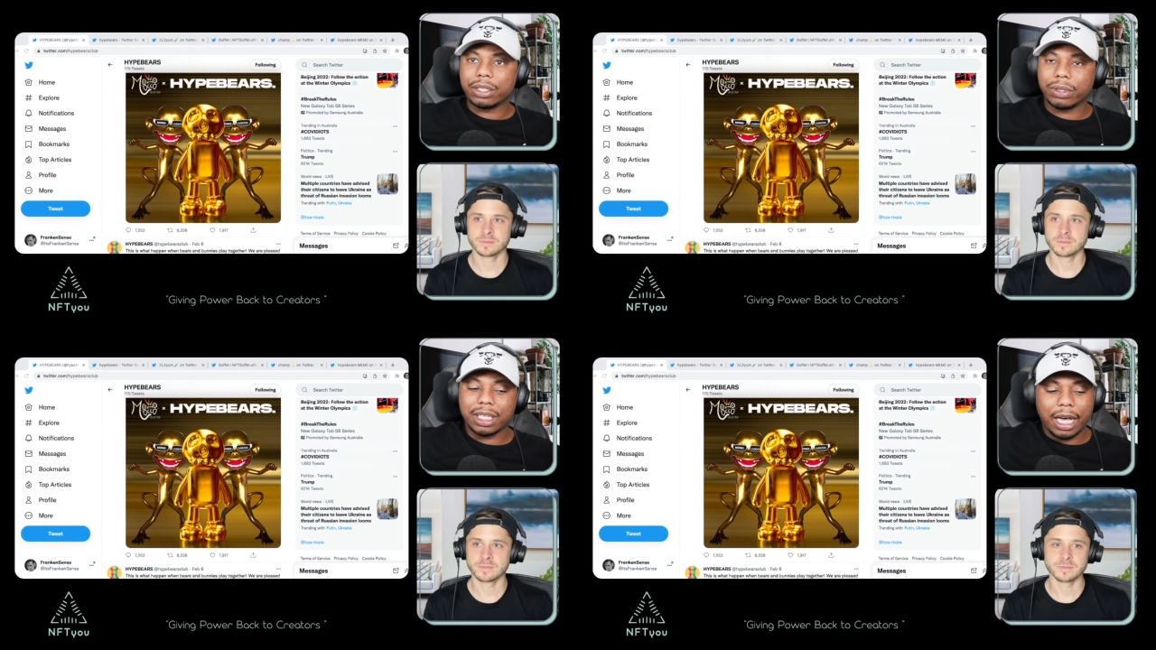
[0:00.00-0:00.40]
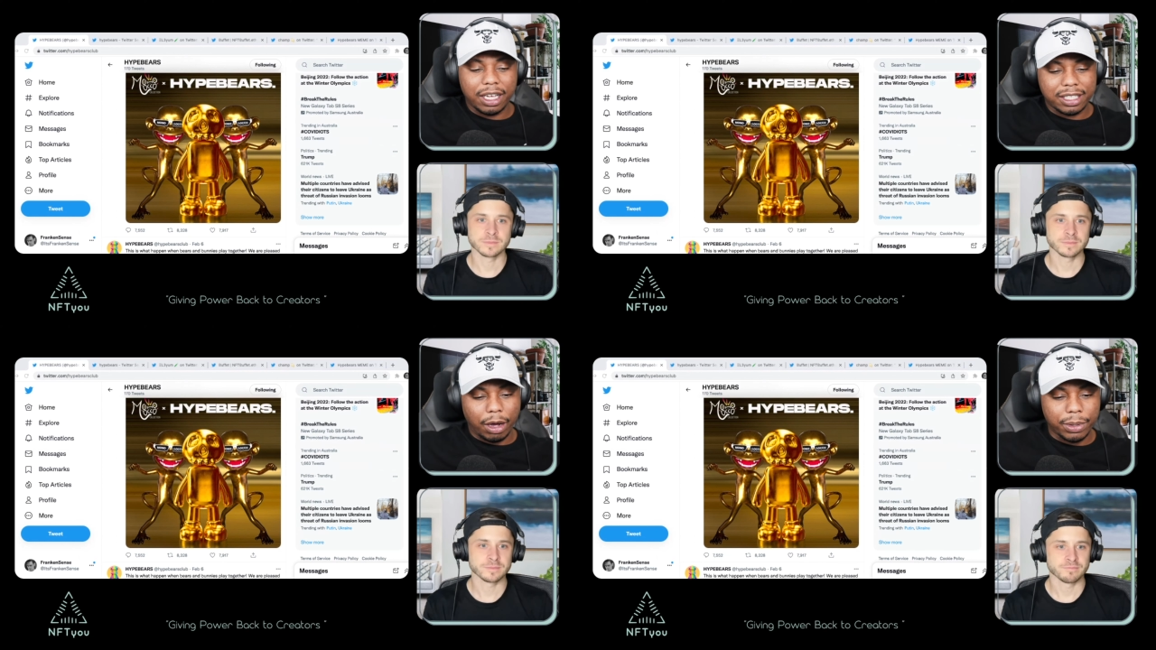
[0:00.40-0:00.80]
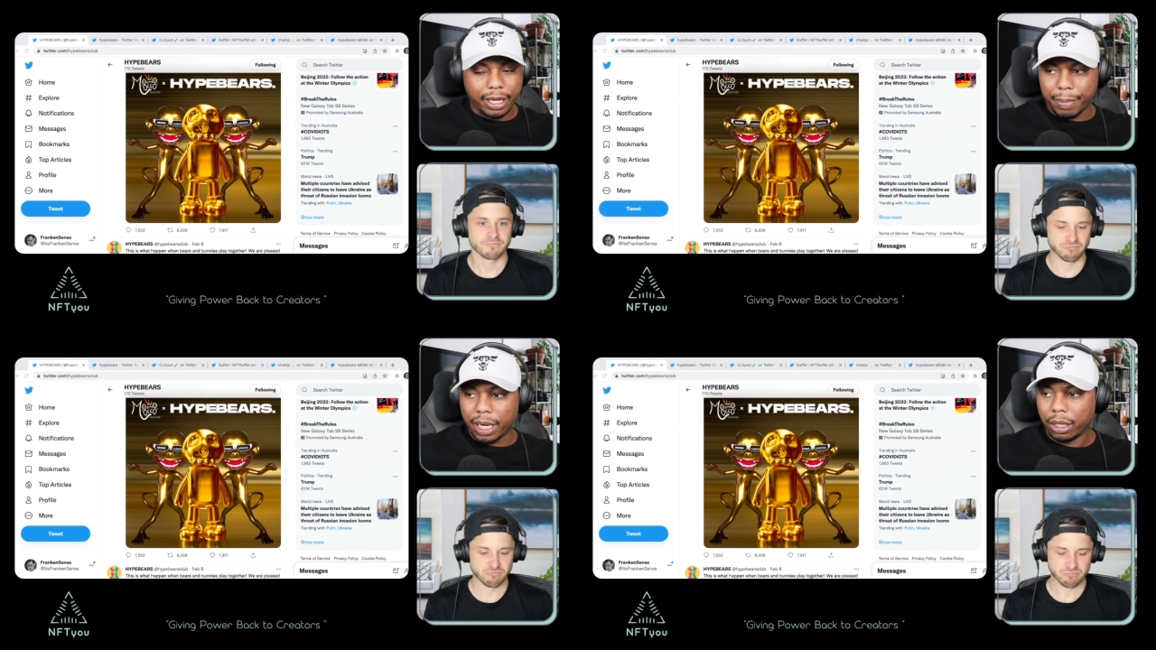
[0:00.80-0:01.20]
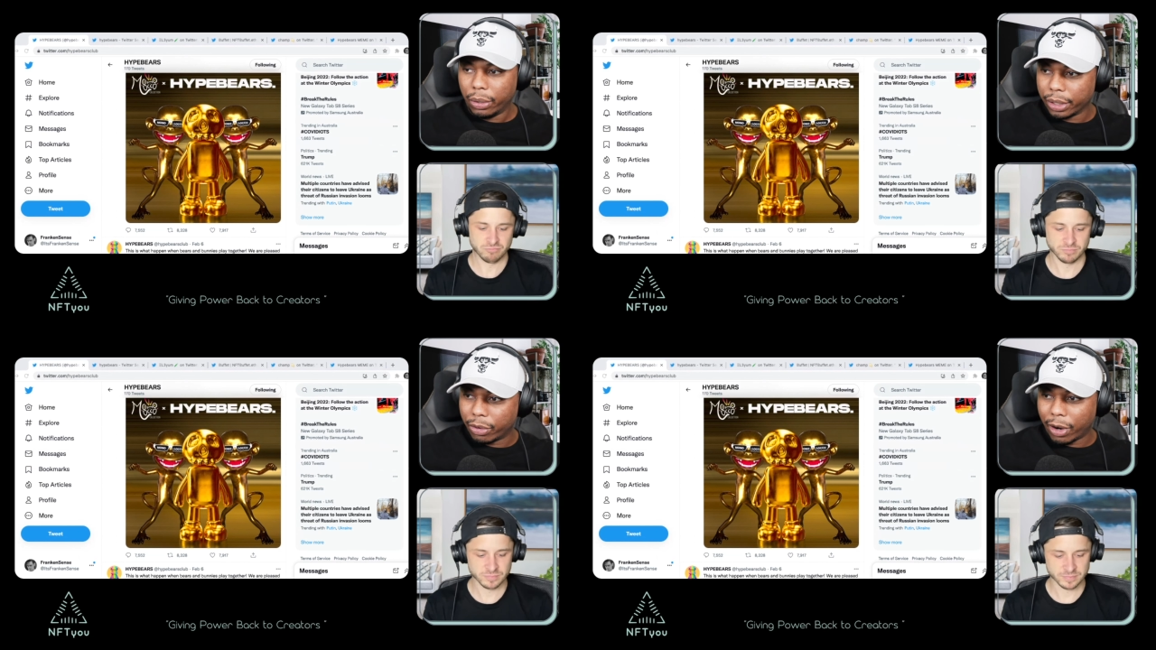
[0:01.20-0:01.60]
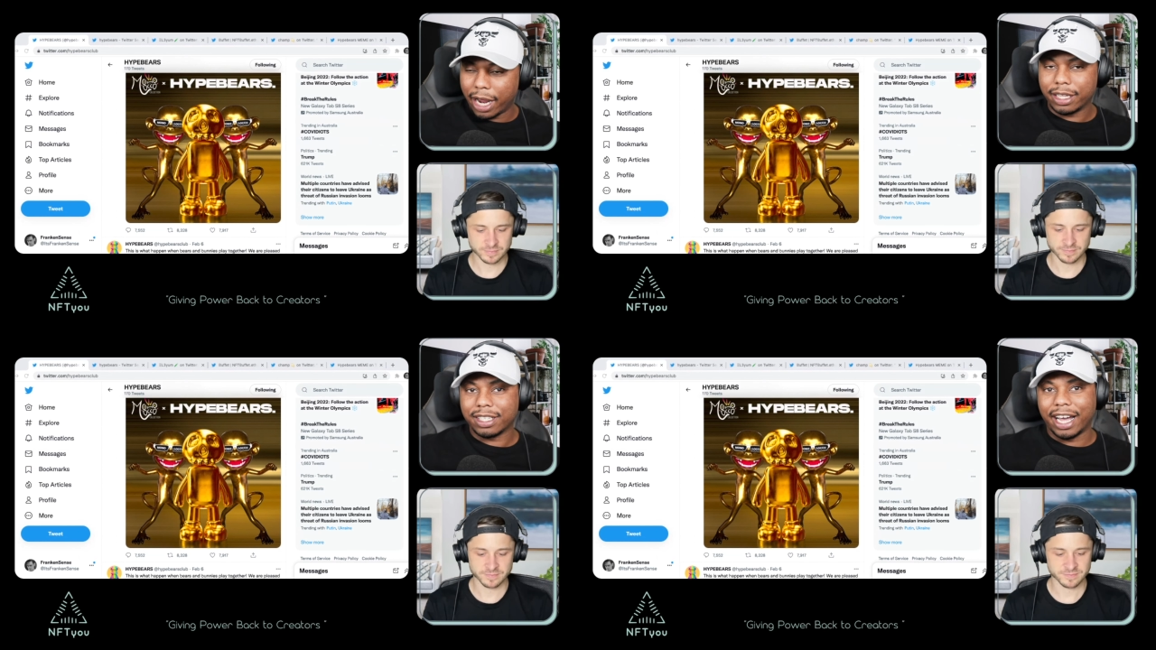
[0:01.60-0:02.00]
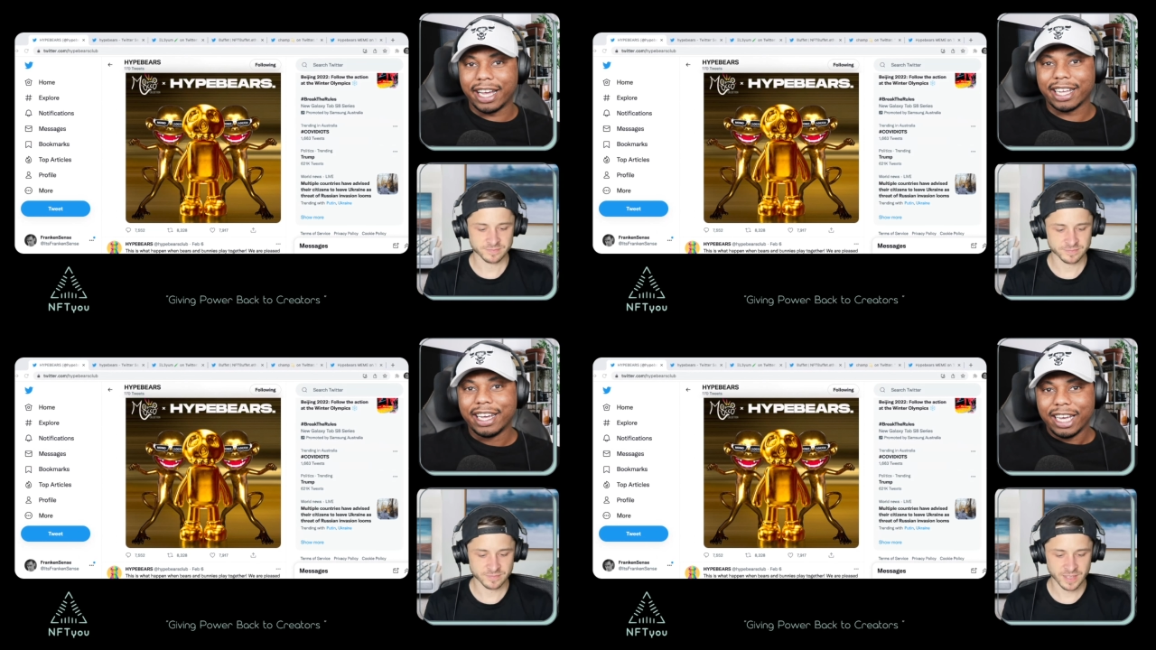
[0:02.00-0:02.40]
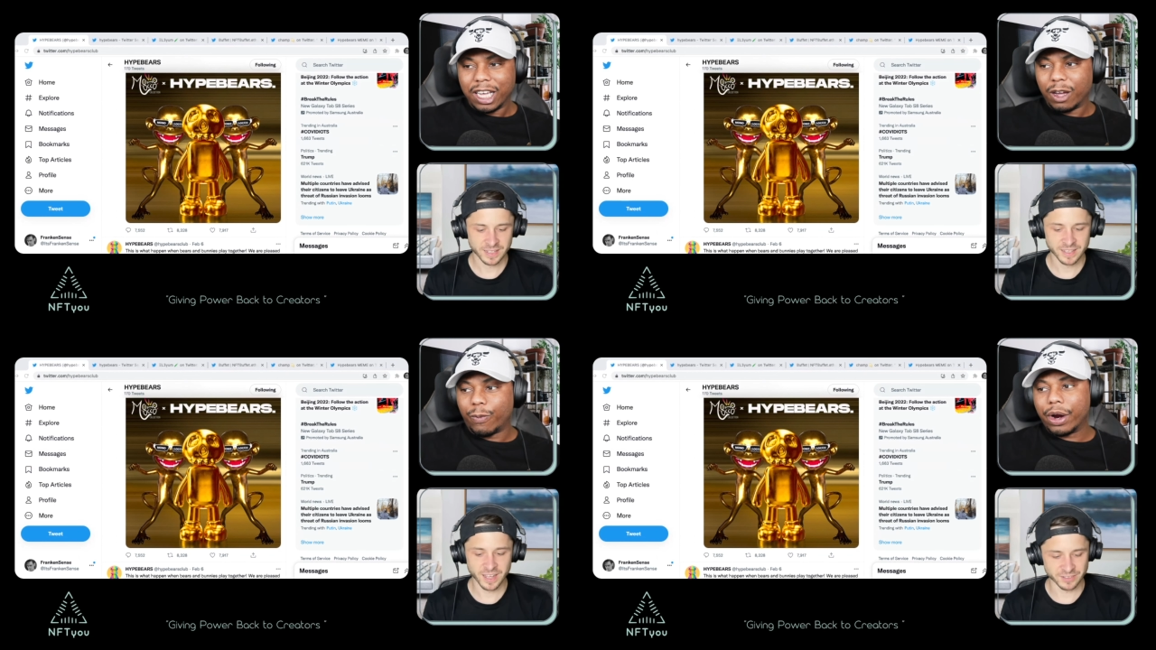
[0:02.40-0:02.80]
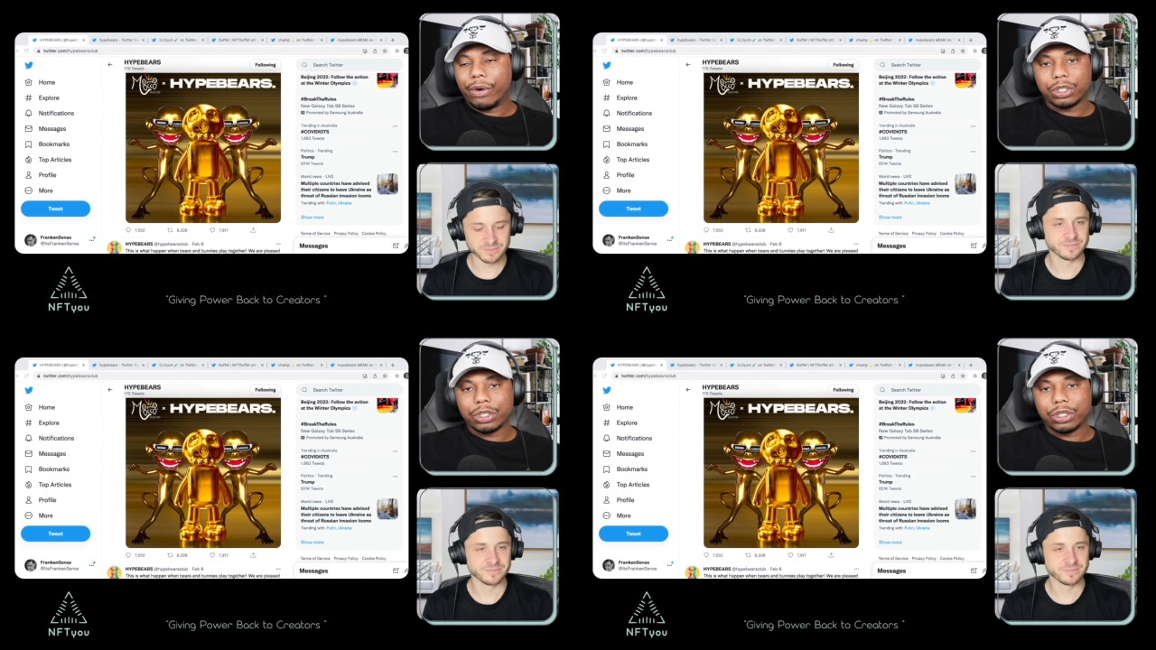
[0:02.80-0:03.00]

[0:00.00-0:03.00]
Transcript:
Speaker 1: So it's a lot. Of, it's almost like being a lawyer, right? It's like if yeah.